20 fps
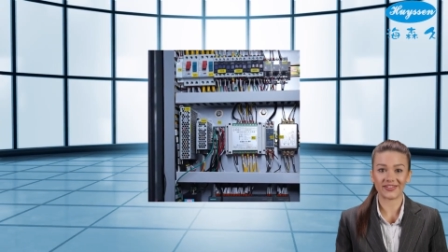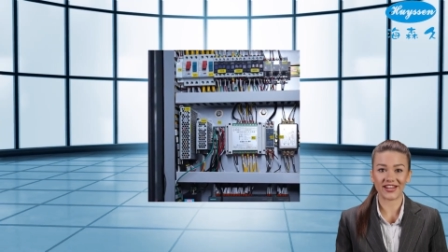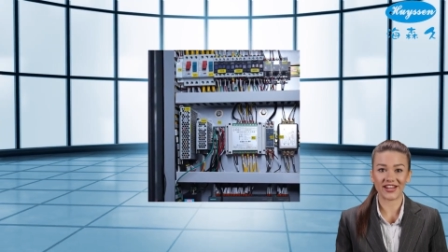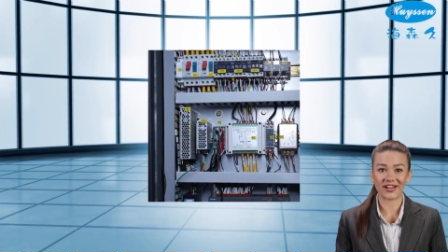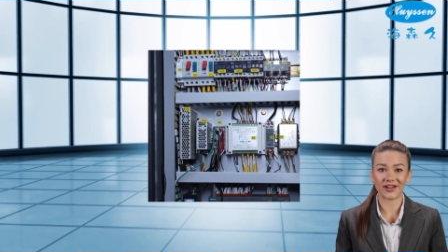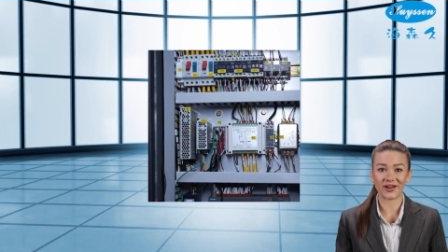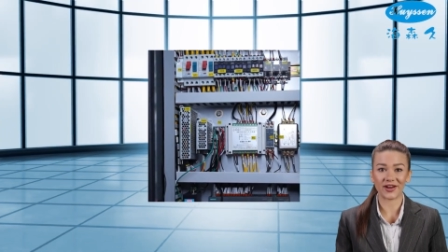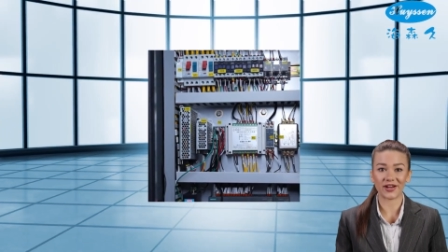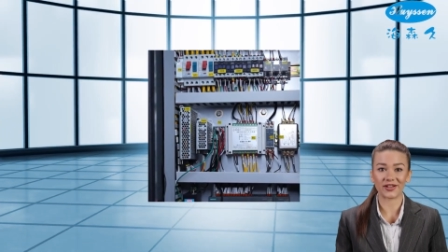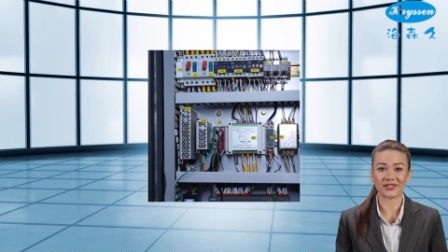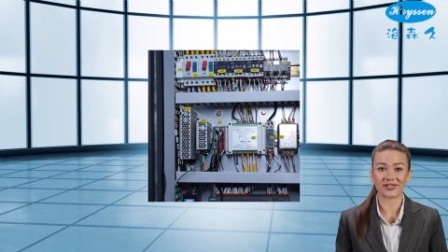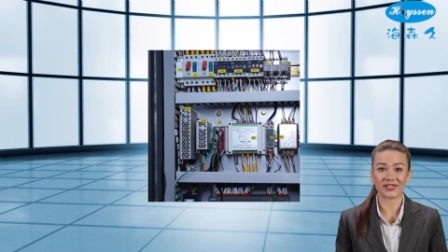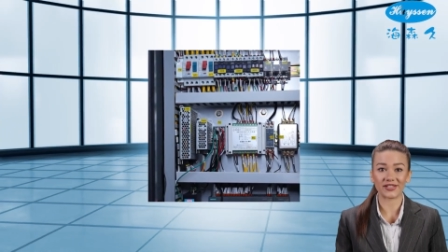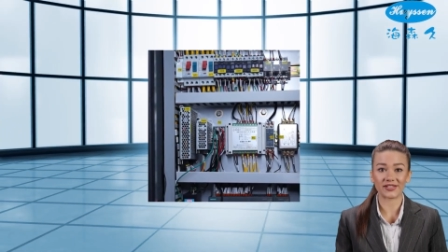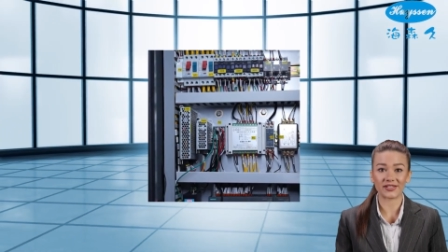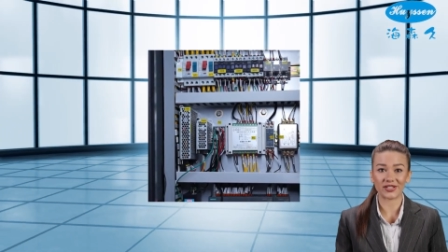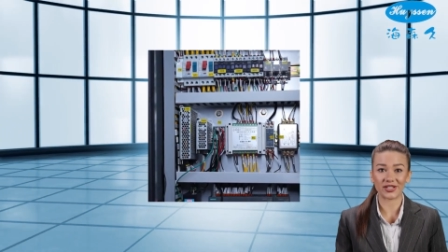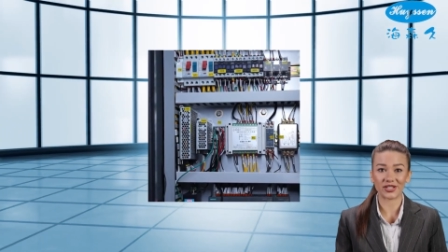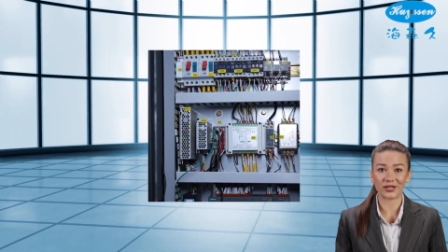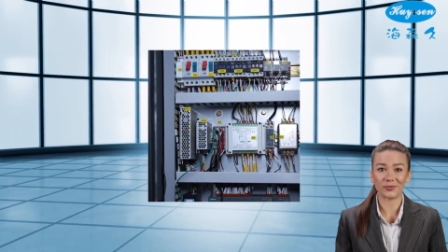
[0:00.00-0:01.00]
They are also
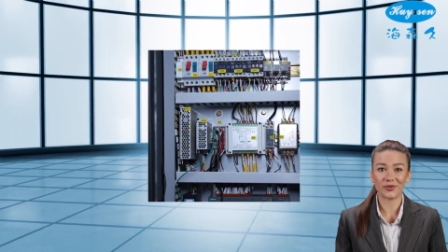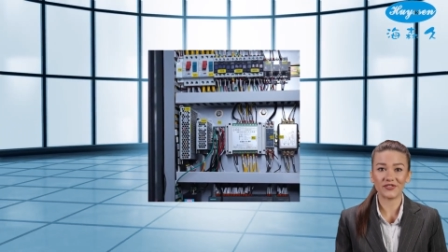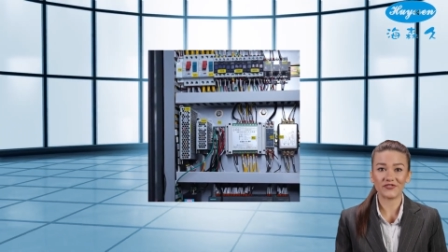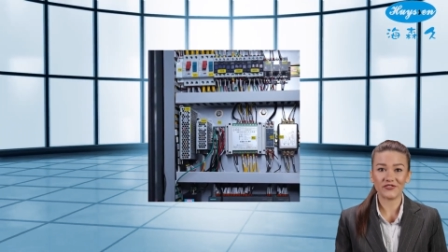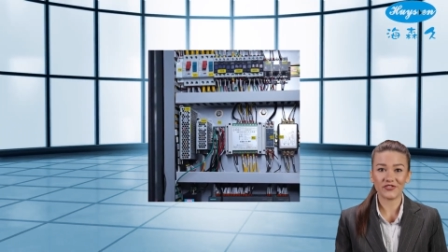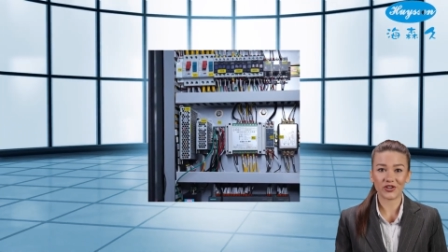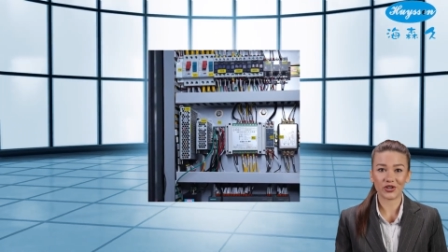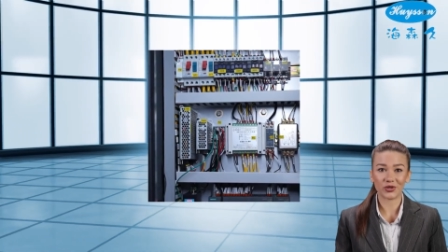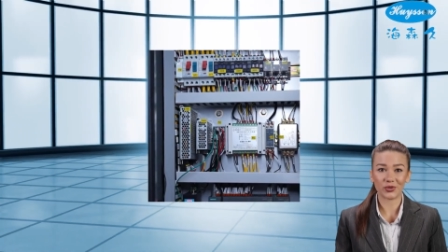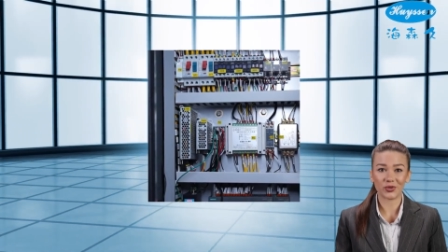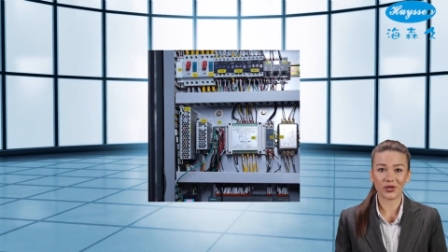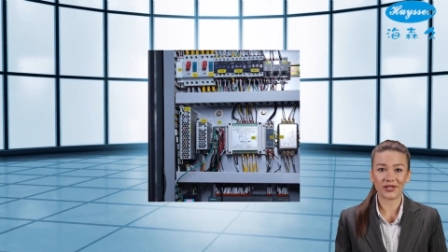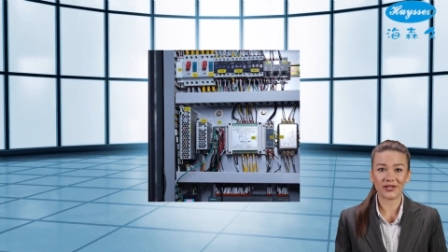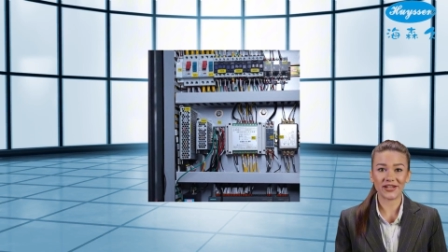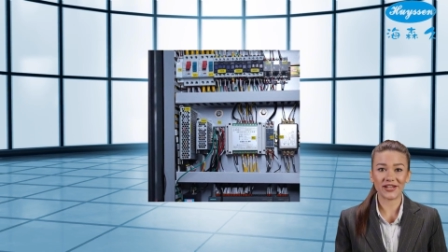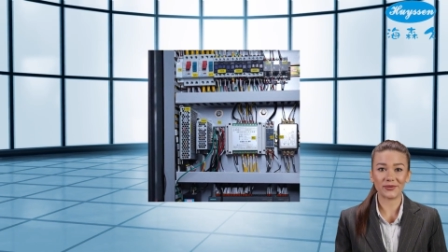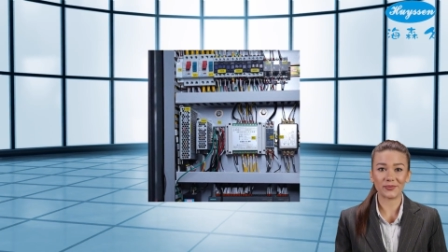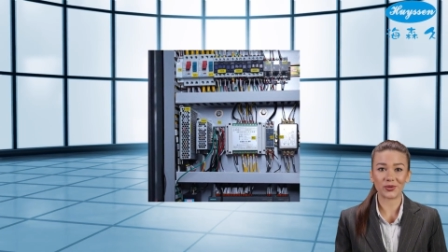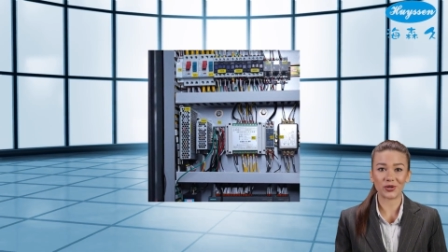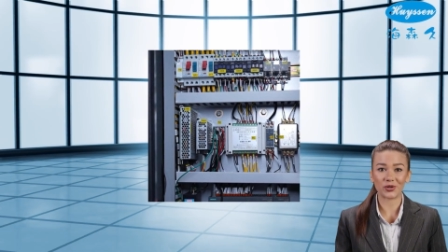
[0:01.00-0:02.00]
suitable for
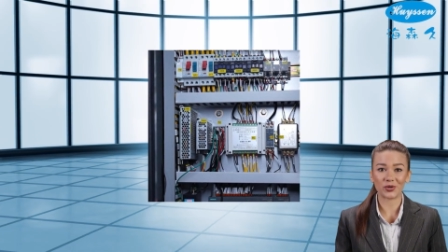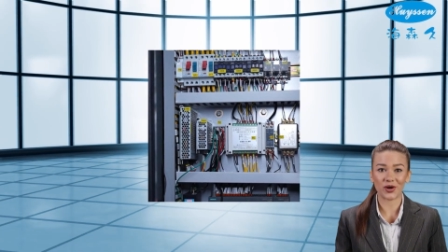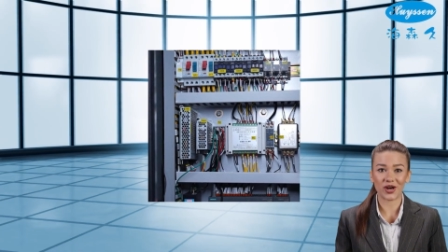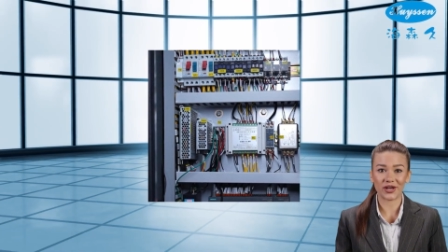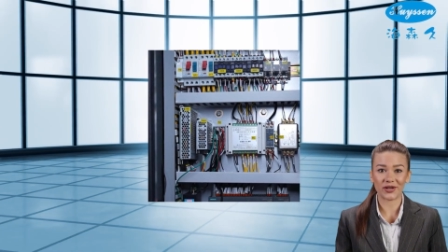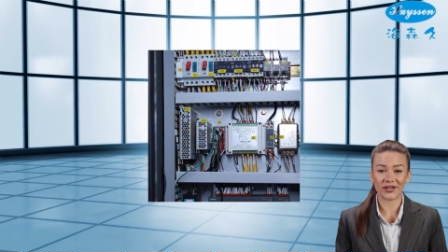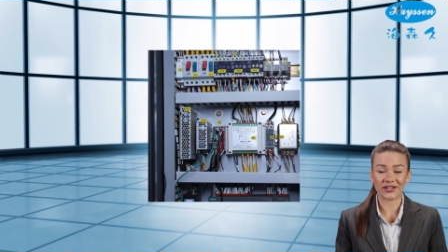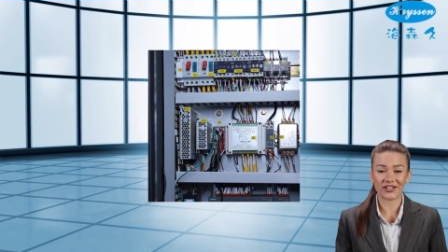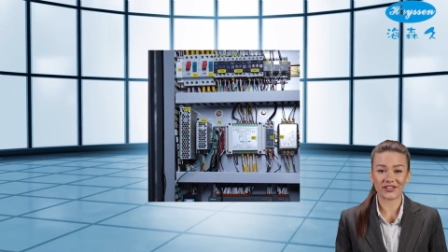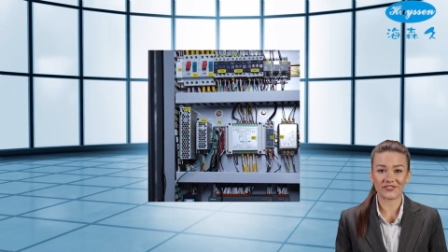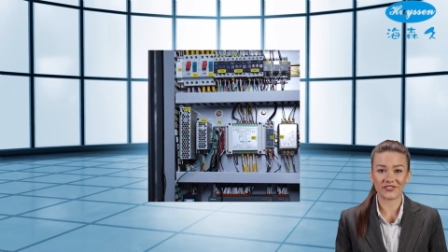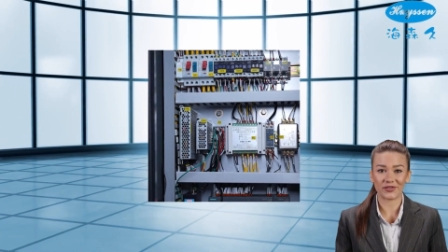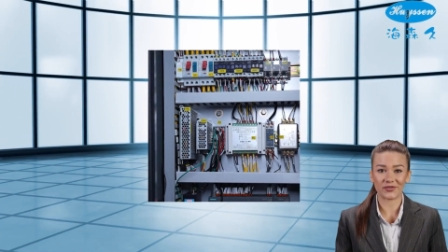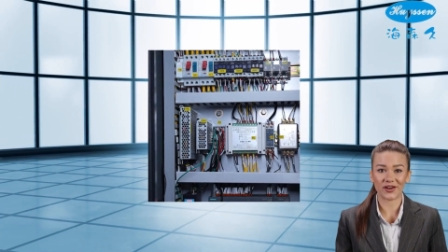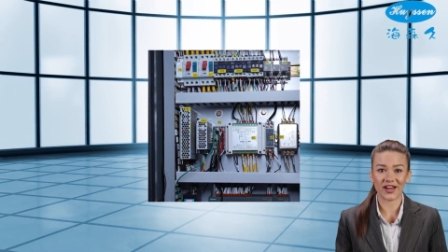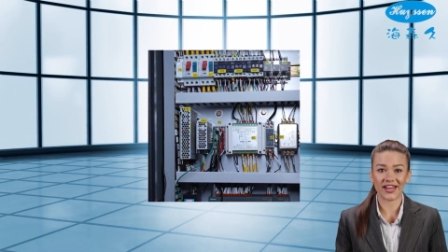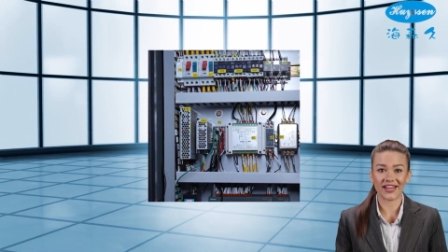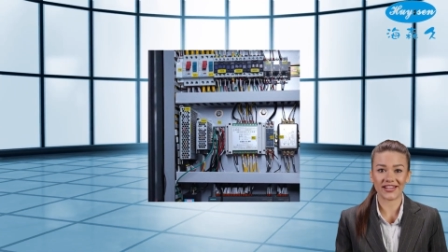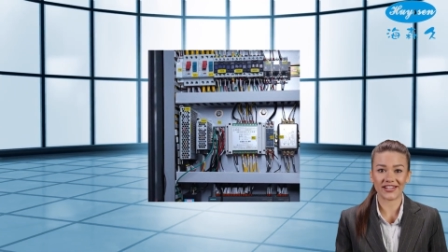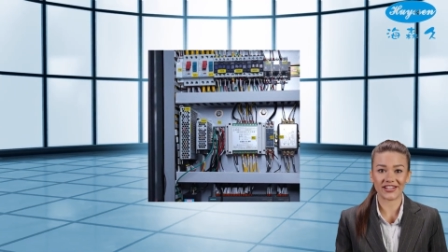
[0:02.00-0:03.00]
equipment requiring a
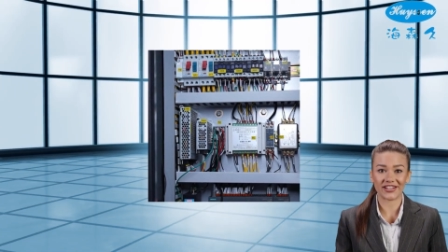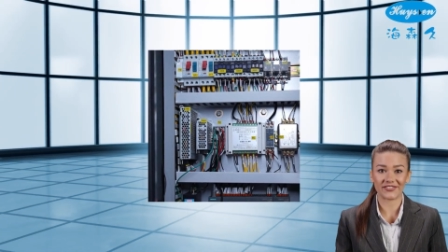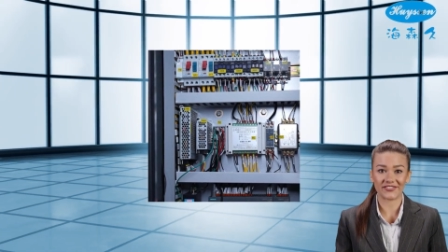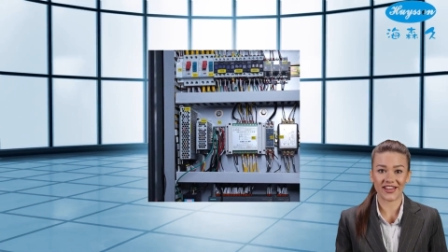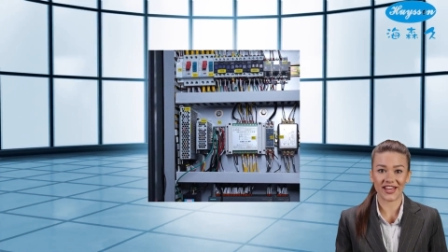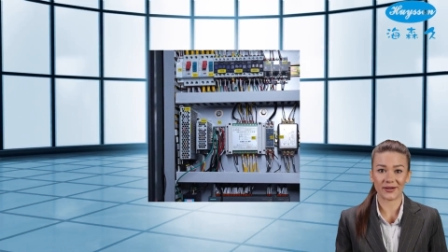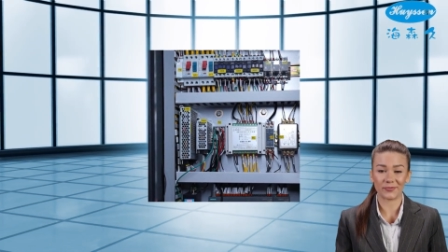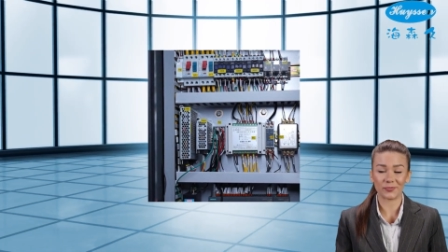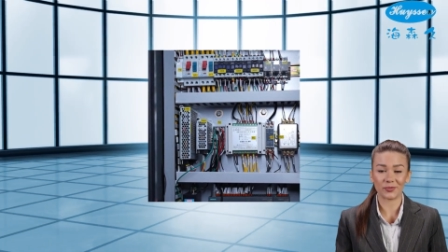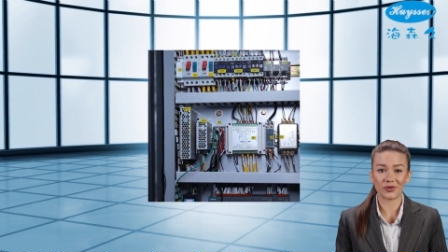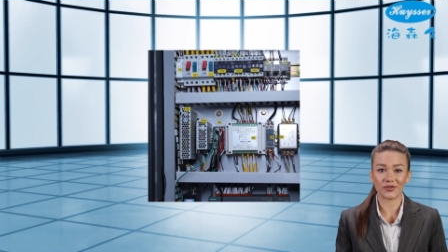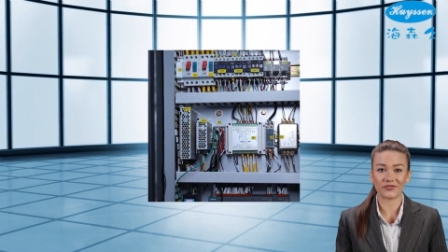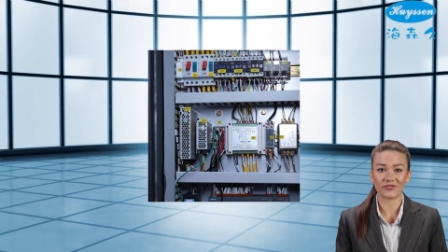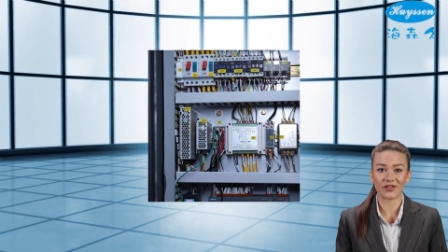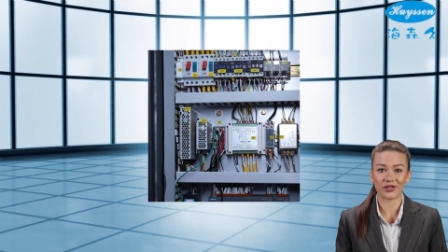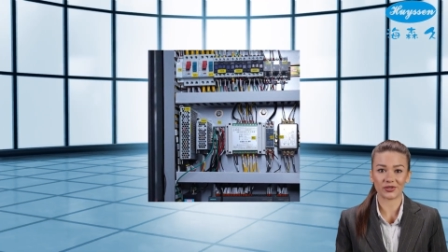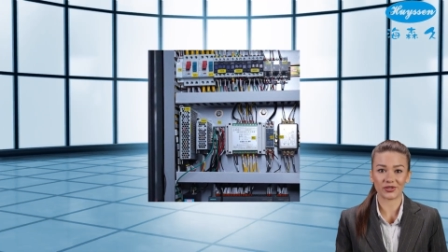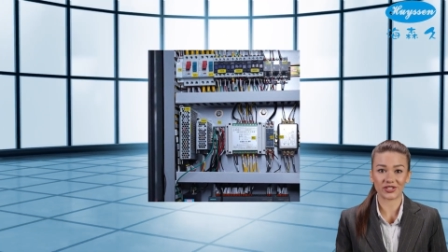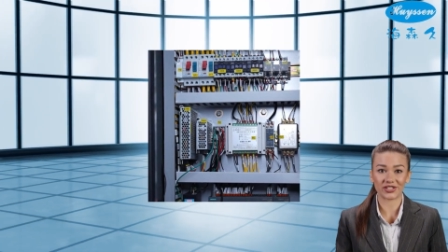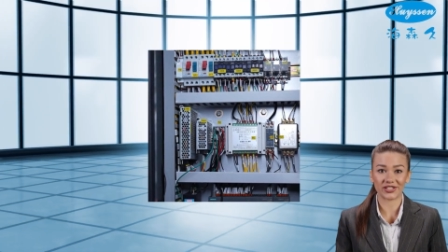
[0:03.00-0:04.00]
variety of output
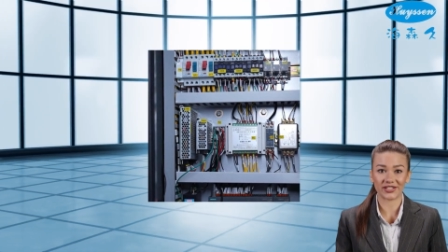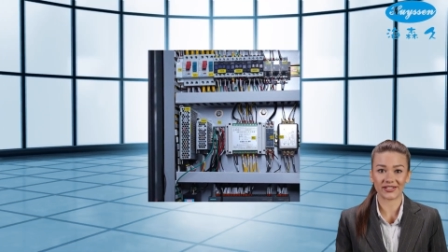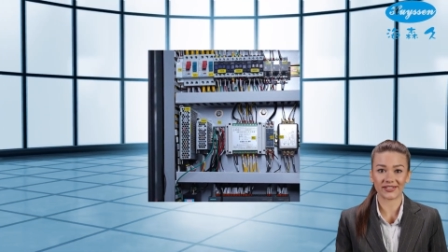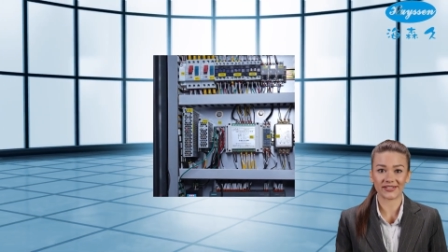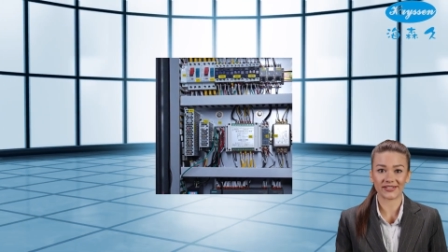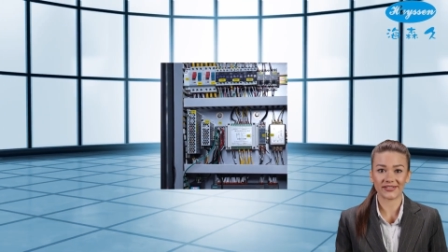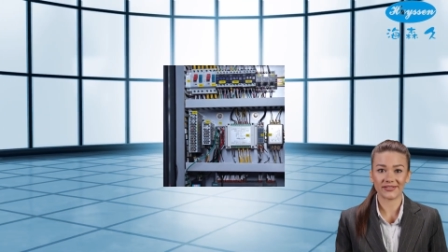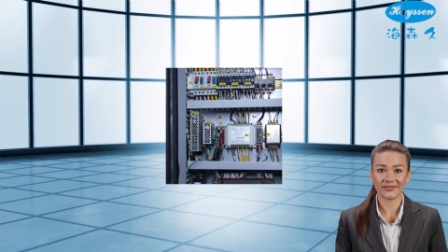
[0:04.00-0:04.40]
voltages.